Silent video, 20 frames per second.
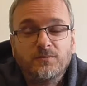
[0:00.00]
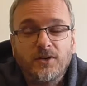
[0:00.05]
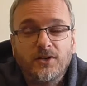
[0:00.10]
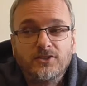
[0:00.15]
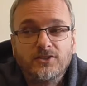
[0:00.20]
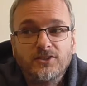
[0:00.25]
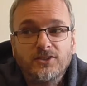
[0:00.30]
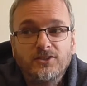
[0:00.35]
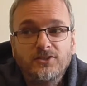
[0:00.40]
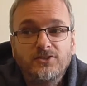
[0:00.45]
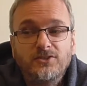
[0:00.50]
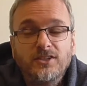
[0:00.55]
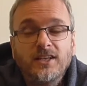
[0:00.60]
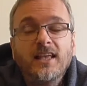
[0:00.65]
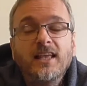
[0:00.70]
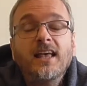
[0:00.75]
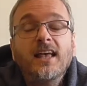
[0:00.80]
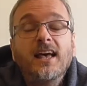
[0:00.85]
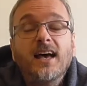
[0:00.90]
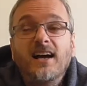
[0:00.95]
Bust Loose.
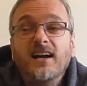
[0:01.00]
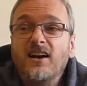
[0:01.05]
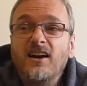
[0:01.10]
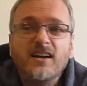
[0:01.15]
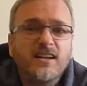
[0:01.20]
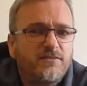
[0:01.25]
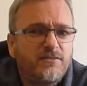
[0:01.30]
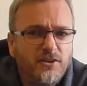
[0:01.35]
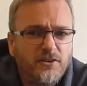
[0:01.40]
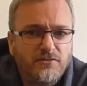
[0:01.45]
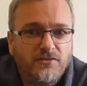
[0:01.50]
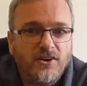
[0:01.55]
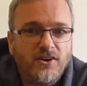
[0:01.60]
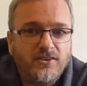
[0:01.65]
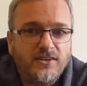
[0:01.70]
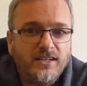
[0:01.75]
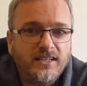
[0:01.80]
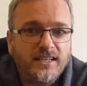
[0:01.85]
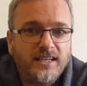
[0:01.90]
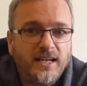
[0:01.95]
I can't get very far
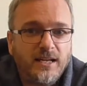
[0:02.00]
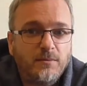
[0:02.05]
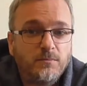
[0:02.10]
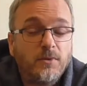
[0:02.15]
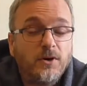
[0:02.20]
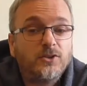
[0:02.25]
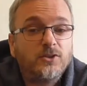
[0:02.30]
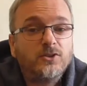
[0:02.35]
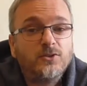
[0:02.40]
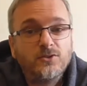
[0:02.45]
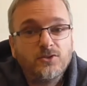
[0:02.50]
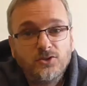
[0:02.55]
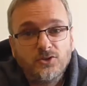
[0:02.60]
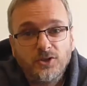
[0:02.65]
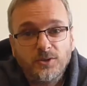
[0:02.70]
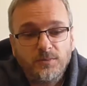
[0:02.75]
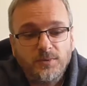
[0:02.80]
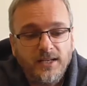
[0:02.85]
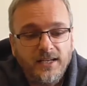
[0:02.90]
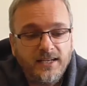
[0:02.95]
in that game, but I do
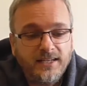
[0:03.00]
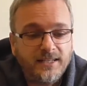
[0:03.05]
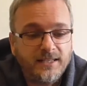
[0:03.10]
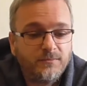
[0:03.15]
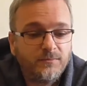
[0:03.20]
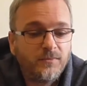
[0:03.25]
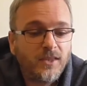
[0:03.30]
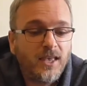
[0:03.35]
enjoy playing it.